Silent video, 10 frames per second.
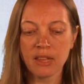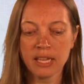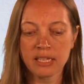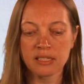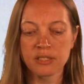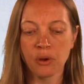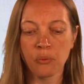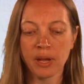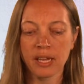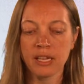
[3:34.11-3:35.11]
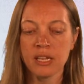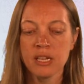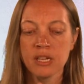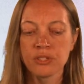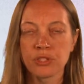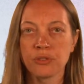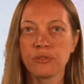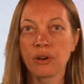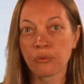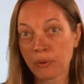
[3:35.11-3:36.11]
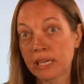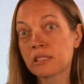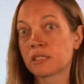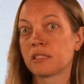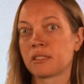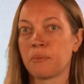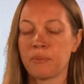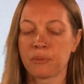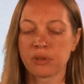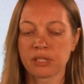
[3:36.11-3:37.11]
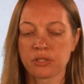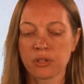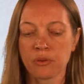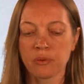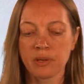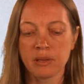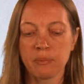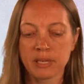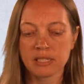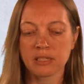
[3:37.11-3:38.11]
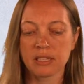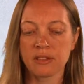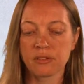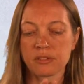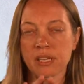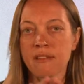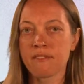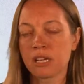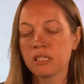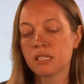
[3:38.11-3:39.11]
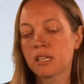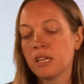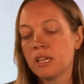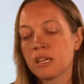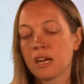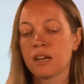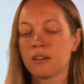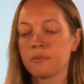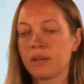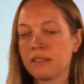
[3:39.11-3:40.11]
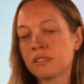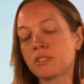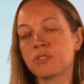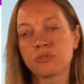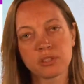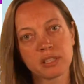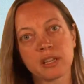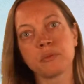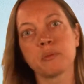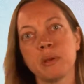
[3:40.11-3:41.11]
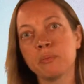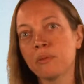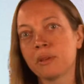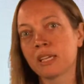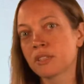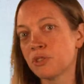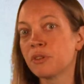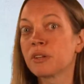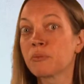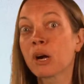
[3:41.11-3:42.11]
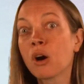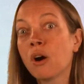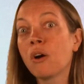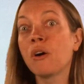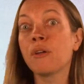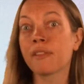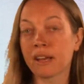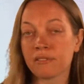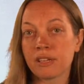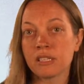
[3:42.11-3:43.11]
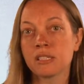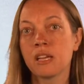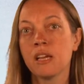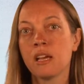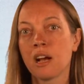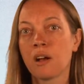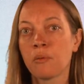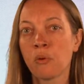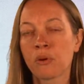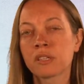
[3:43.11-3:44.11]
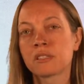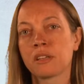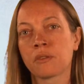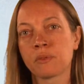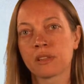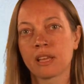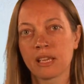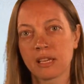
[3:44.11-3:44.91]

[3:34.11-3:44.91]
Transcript: is a way to erase some memories. So we basically there's an event, um, and this is usually done with people because you can recall that event, um, or it's done with